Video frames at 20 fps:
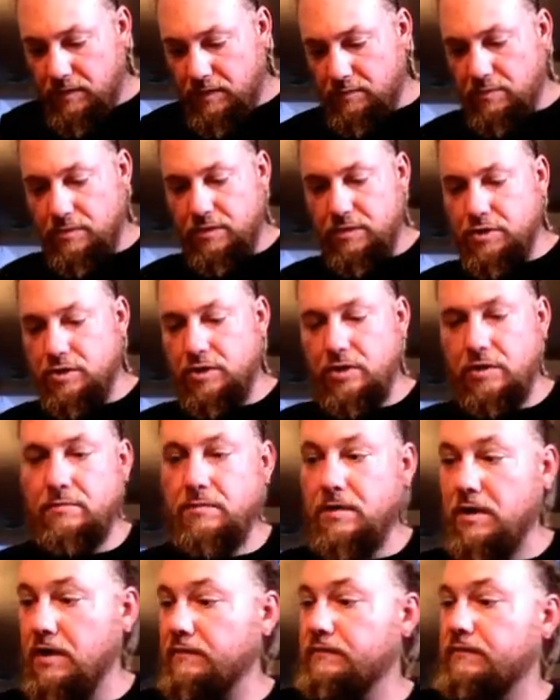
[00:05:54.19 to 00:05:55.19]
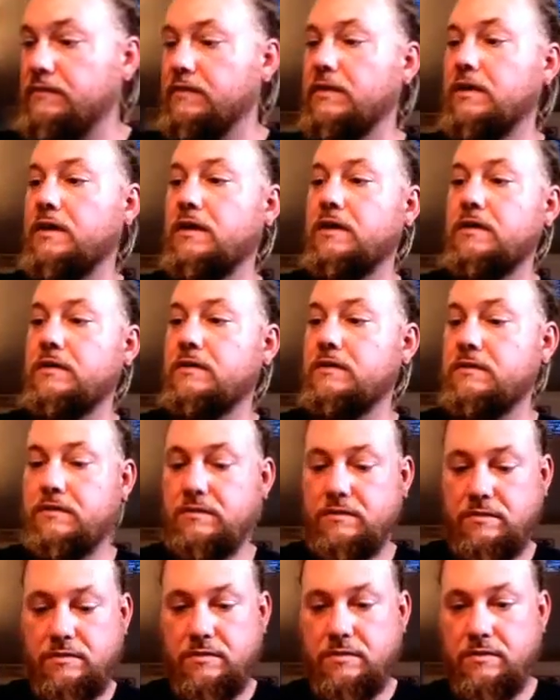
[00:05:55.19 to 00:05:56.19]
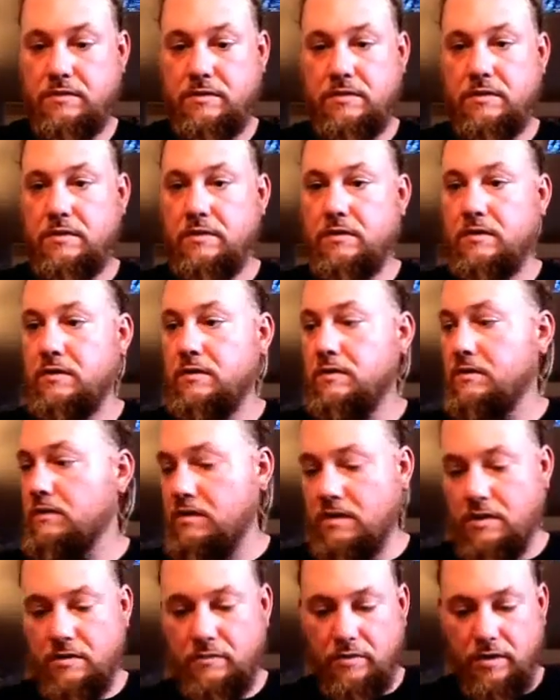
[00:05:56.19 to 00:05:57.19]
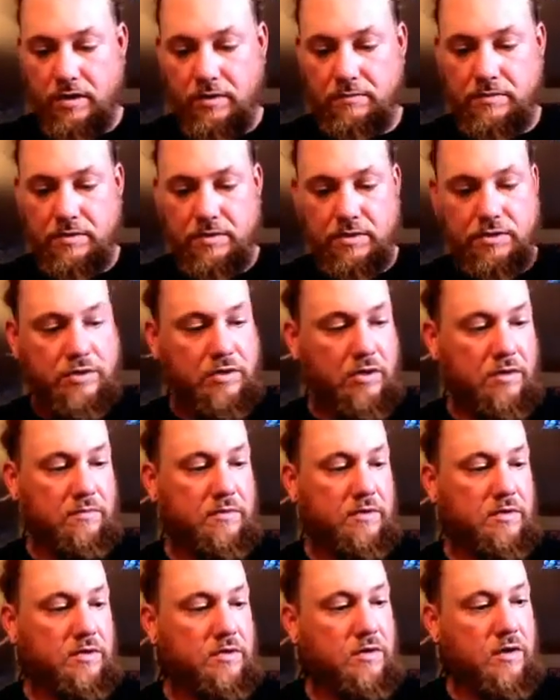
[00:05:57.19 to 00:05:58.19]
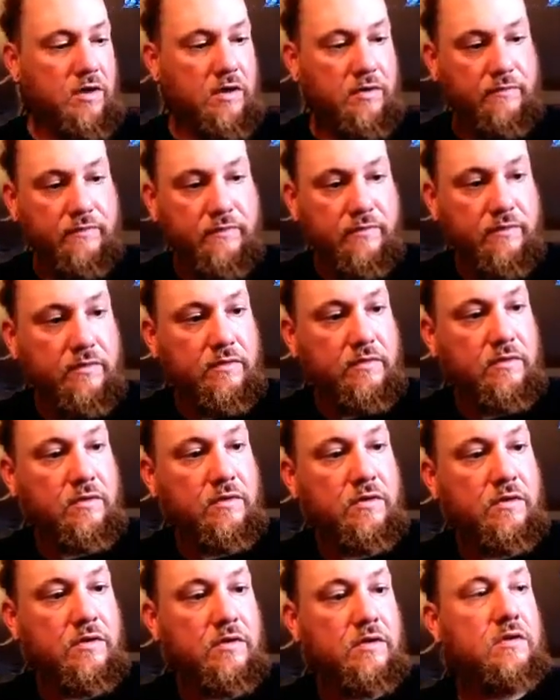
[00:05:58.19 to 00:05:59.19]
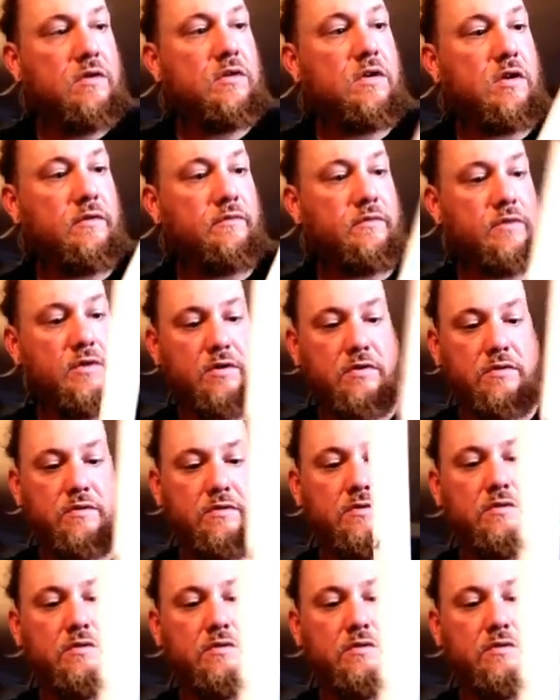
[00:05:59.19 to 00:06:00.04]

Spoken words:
You're going to sharp knife for that. I recommend sharpening your knife every